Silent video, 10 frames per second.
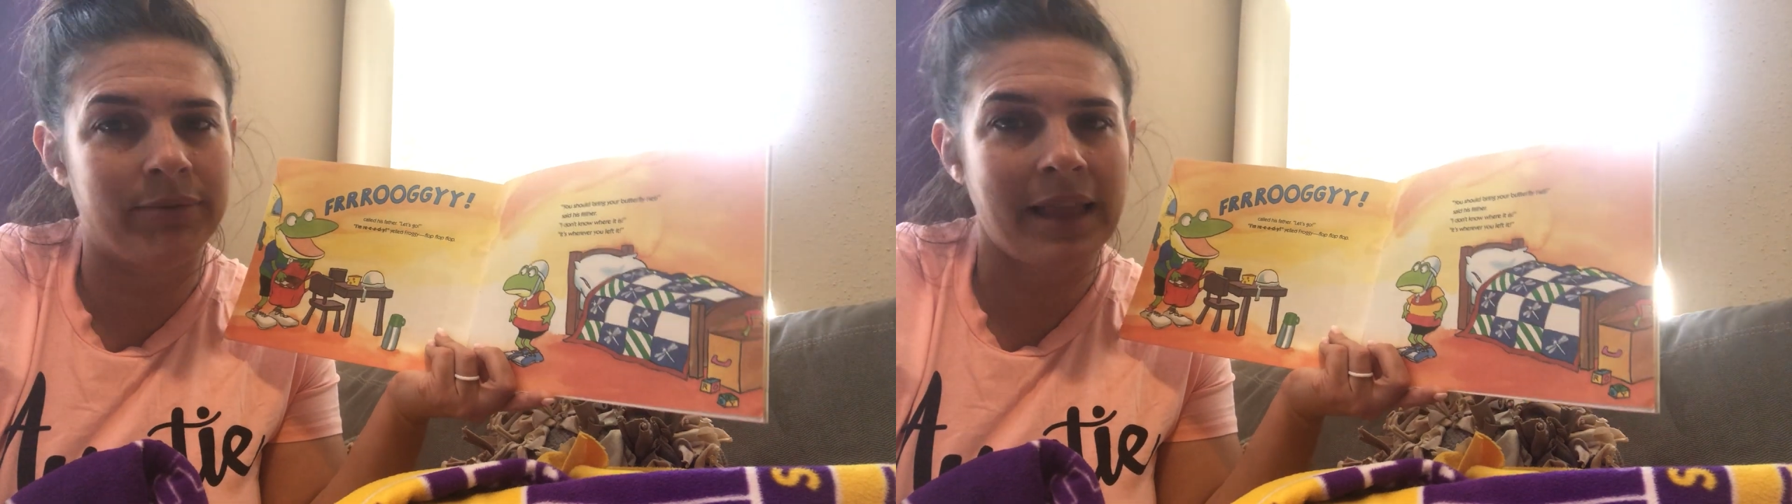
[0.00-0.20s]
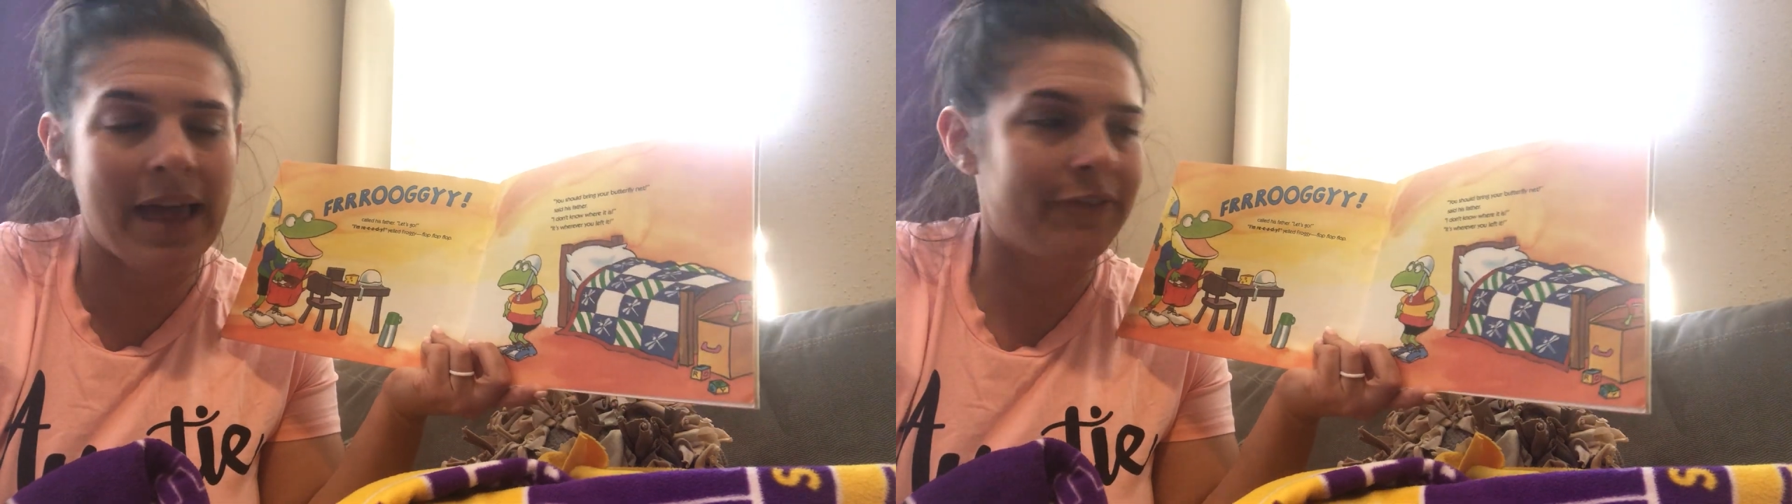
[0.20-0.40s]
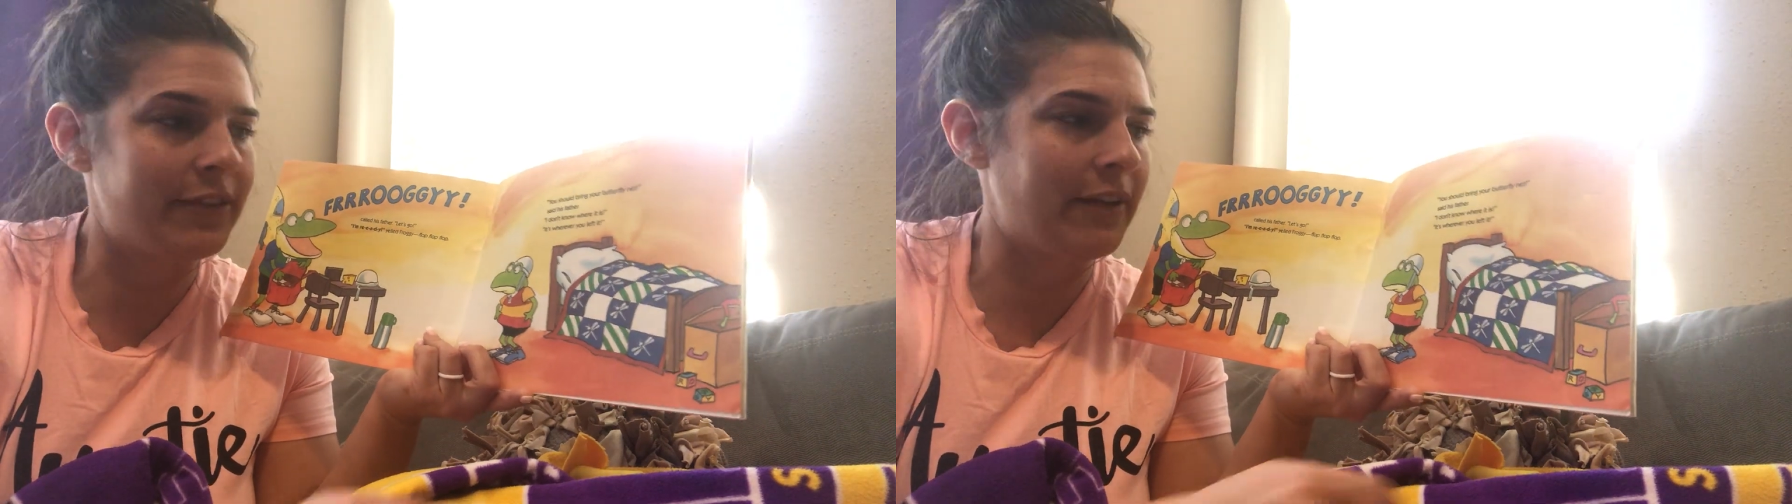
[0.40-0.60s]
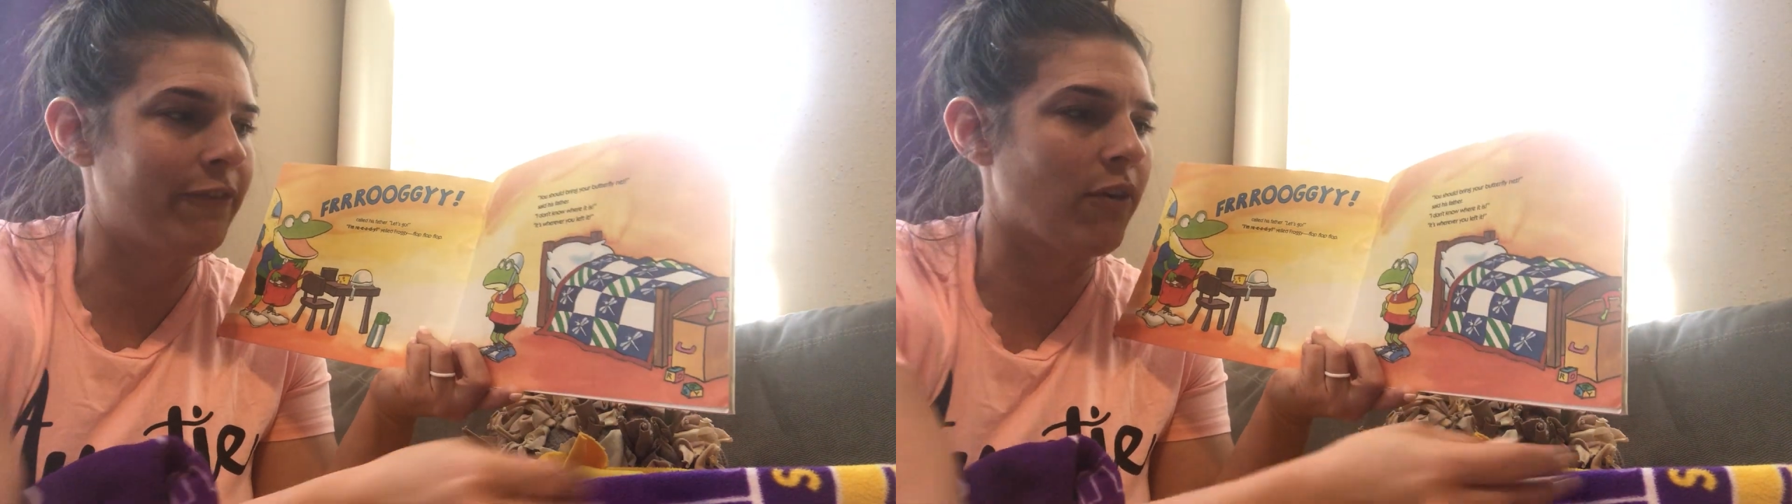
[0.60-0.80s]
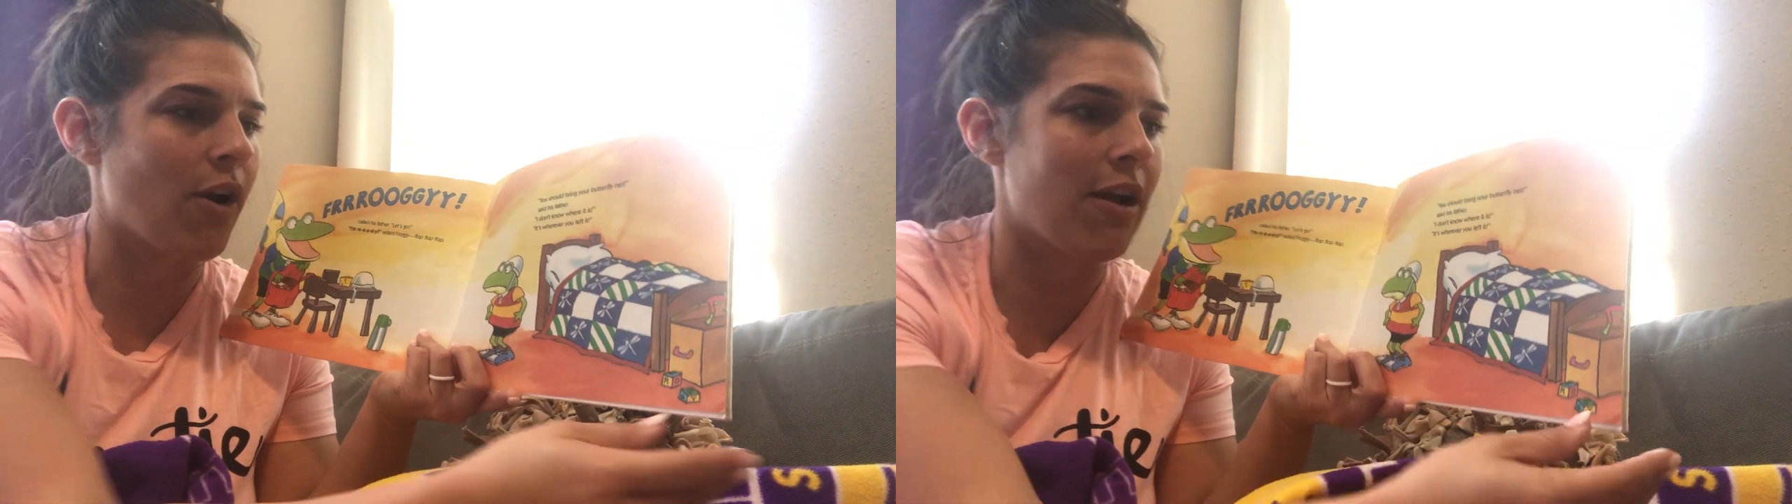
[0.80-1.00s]
left it,
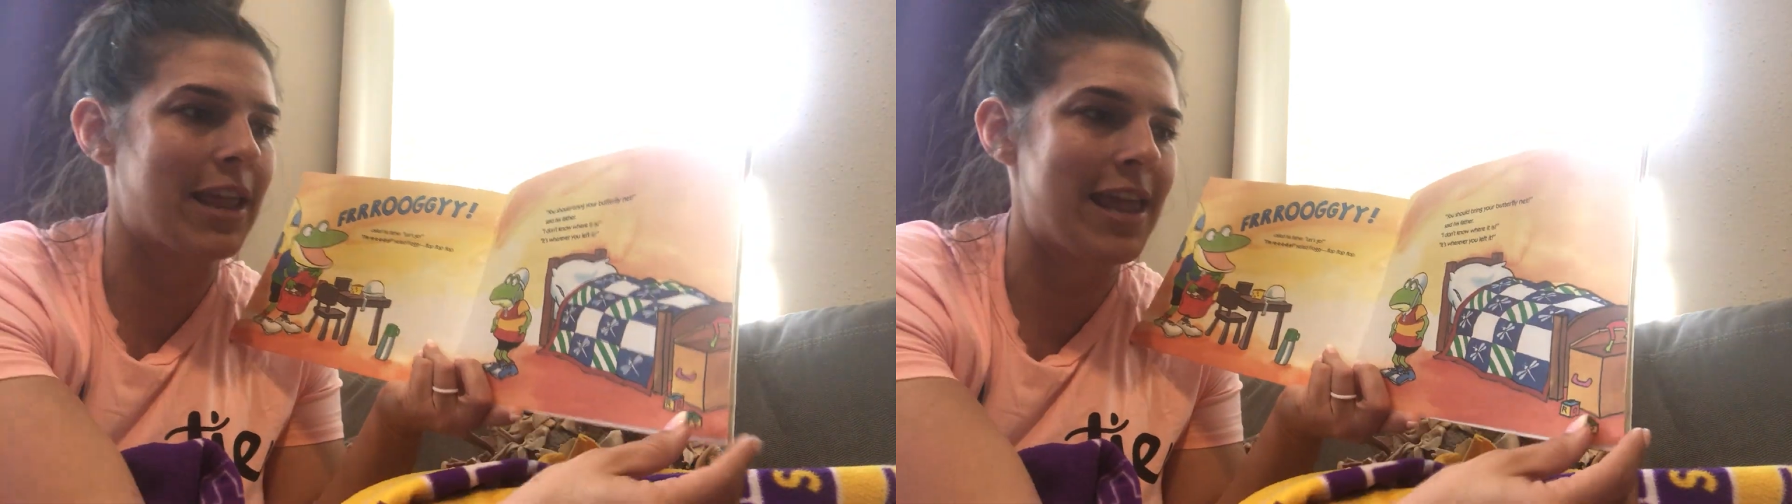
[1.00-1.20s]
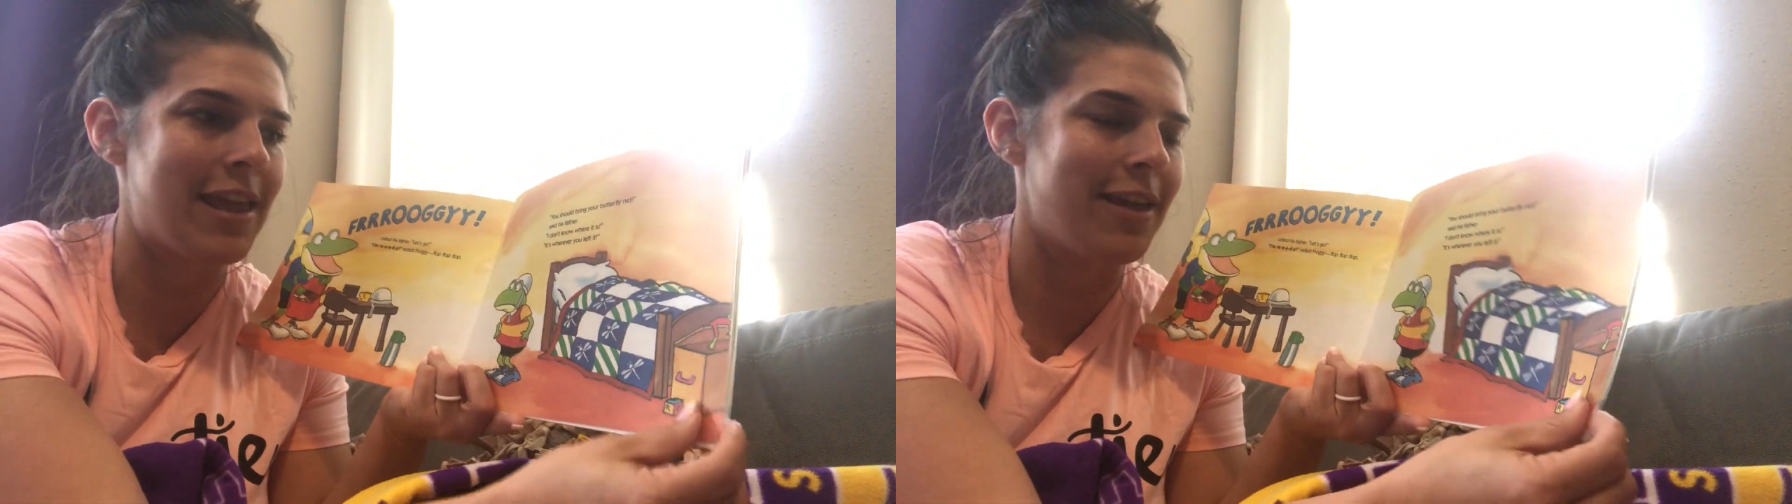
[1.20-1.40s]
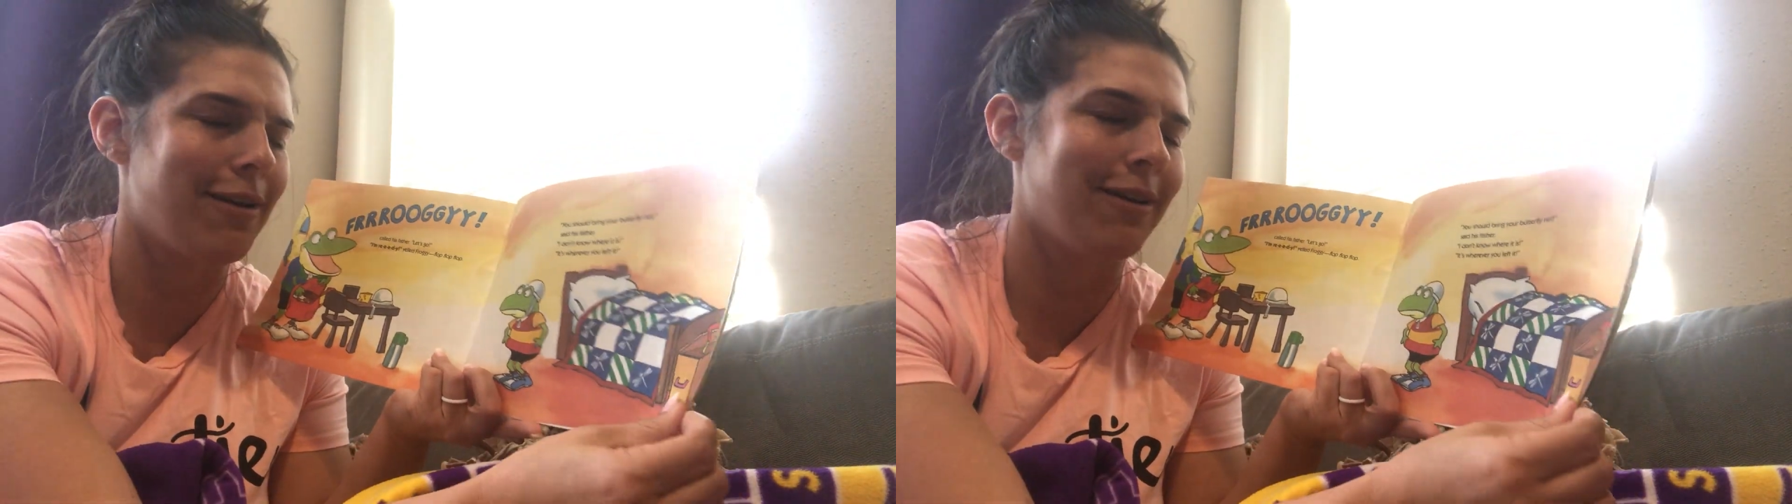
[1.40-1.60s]
Froggy.